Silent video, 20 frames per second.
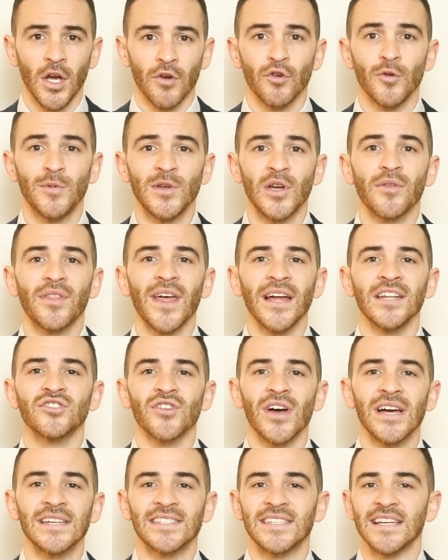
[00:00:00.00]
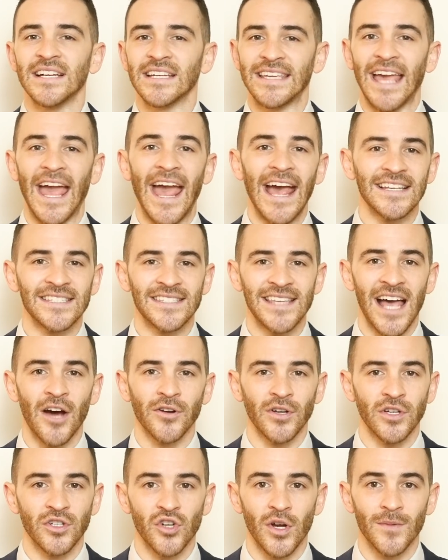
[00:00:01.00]
Rubio then tries to cast
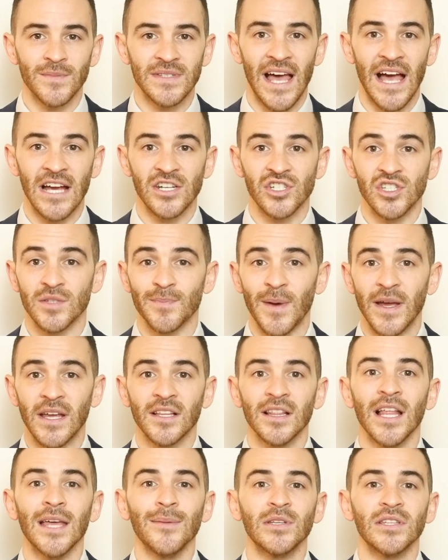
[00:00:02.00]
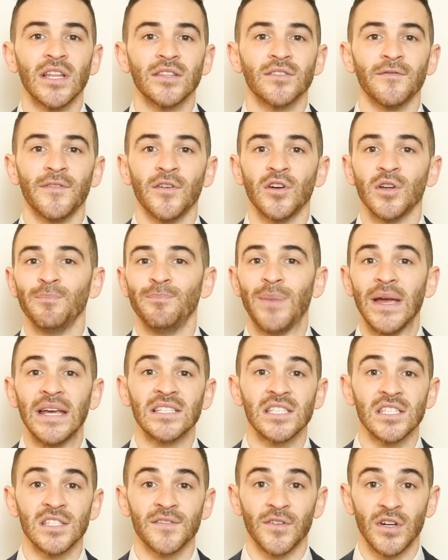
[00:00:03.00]
doubt on Trump's actions by claiming that the very
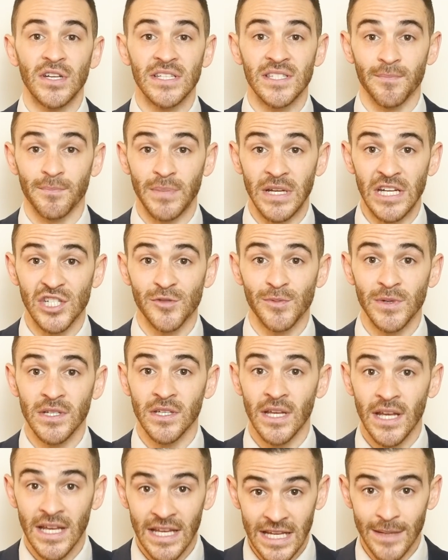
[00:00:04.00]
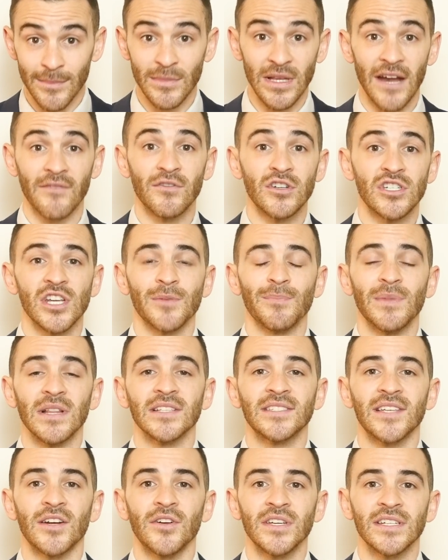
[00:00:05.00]
basis for his impeachment, him leveraging
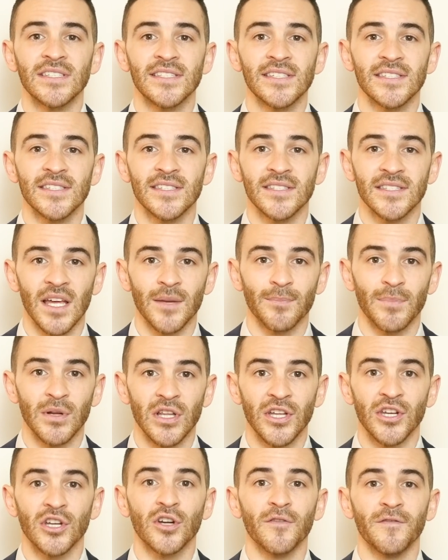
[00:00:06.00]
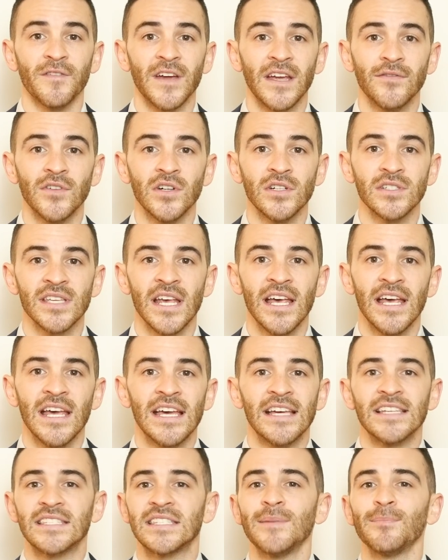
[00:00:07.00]
military assistance on political favors,
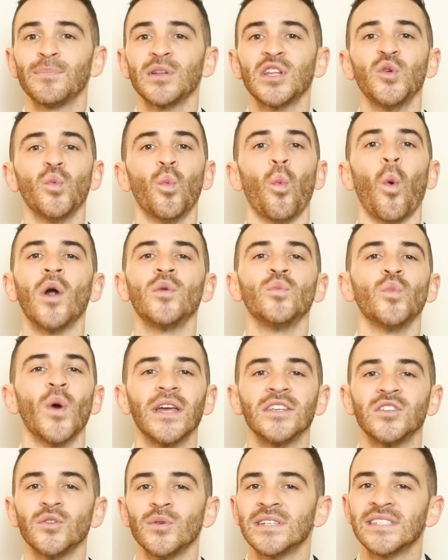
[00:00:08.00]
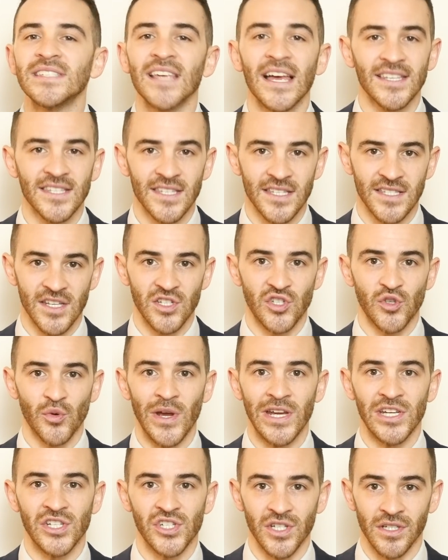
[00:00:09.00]
is simply one way to assess the
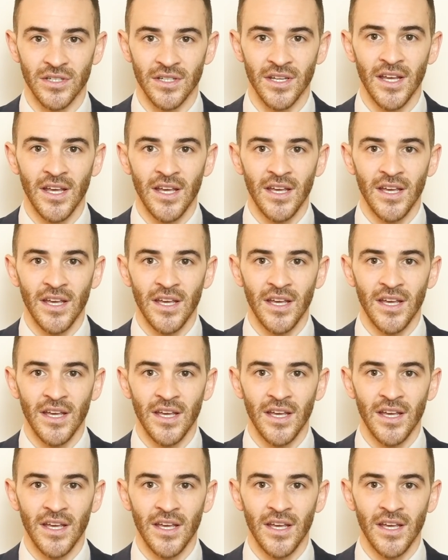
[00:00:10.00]
situation.